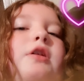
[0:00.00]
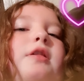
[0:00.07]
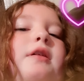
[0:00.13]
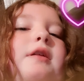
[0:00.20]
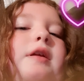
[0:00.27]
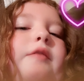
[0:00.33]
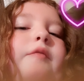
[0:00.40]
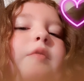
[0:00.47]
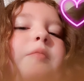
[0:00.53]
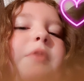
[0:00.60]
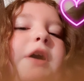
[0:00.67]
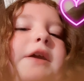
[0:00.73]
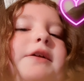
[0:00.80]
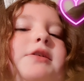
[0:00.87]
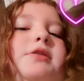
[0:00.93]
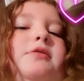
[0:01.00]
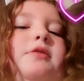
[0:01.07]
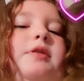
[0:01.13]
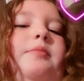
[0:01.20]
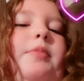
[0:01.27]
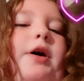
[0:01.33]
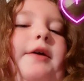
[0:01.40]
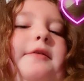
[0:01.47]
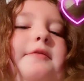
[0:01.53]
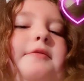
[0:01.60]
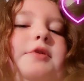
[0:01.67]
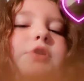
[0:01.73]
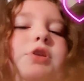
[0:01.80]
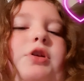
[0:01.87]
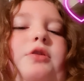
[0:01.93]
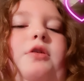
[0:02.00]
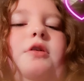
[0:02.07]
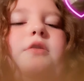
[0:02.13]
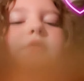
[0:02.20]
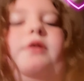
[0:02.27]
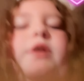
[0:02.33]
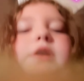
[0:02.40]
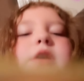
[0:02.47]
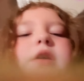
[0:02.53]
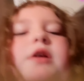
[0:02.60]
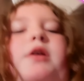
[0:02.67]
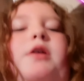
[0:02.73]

doesn't even bite. She only bites when she's hungry.